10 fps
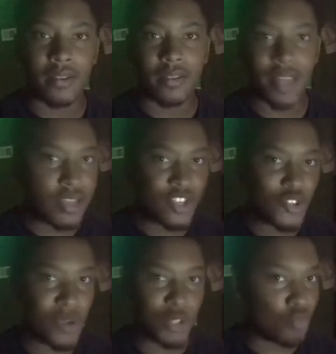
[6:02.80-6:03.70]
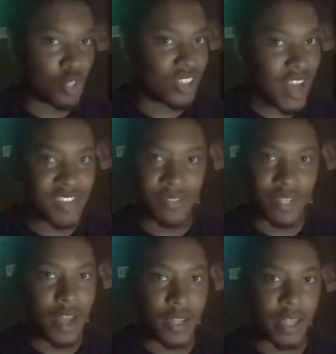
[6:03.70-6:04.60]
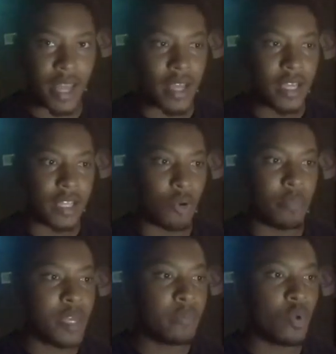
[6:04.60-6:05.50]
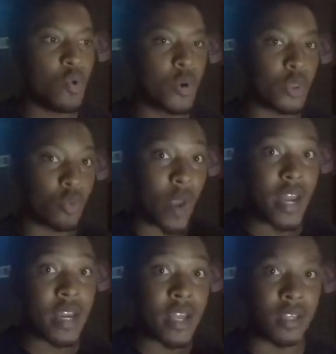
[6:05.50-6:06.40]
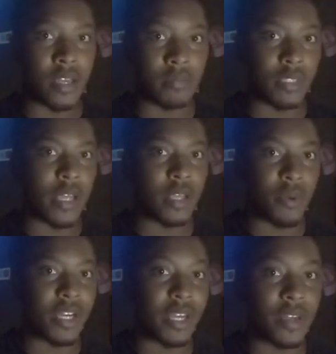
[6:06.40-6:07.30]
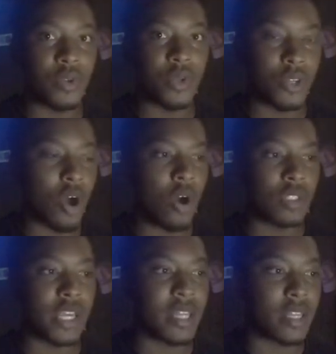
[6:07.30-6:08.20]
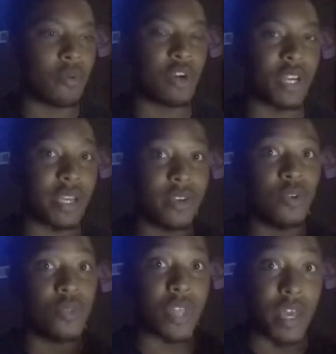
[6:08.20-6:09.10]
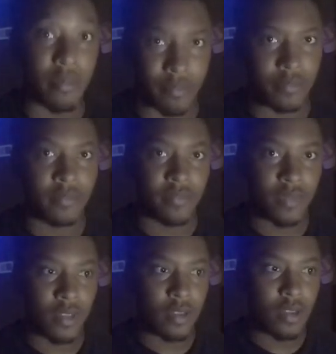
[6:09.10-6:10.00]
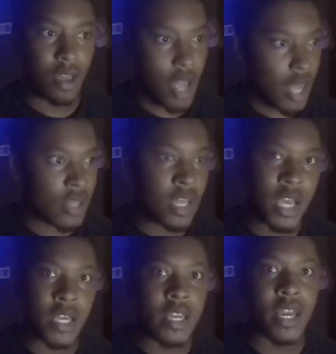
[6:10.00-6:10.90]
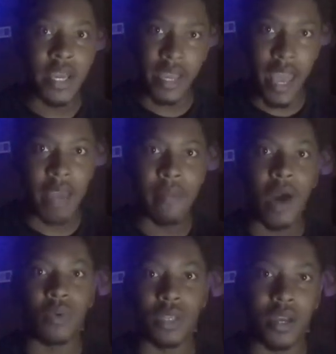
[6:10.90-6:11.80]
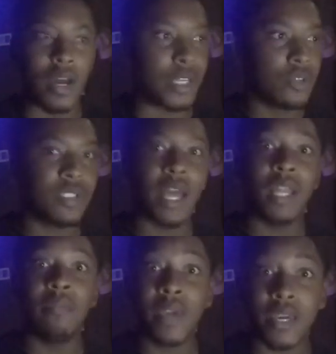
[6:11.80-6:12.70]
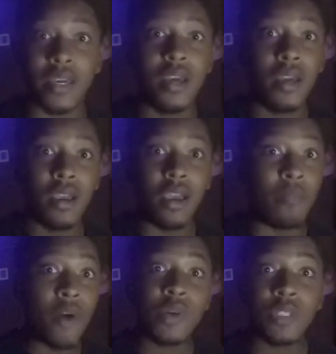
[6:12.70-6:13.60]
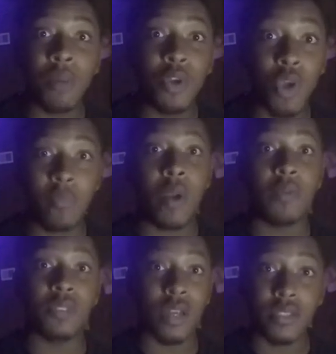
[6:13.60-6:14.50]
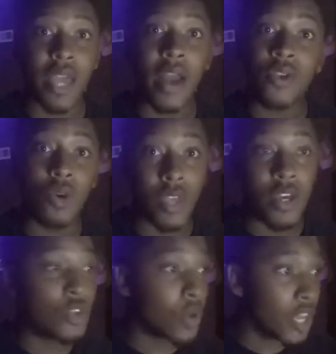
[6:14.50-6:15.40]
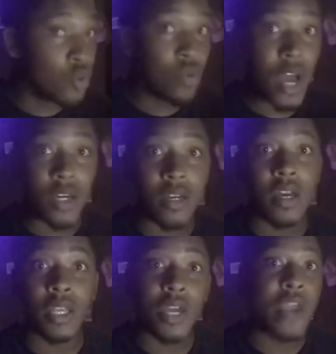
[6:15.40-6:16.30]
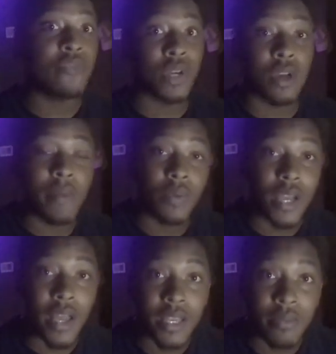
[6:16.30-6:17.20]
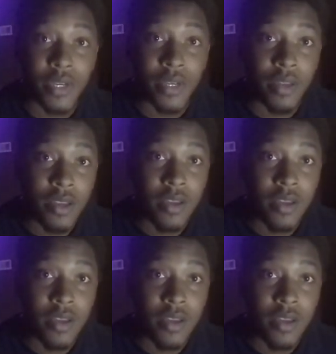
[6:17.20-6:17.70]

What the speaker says: That situation was not even like that. There were people who were threatening them, saying they were going to kill their dog, saying that they were going to kill them. And then the nigga came out with the gun. You telling me, if motherfuckers come on your property, start saying how you going to kill you, and you got a gun, you ain't finna come out with a goddamn gun?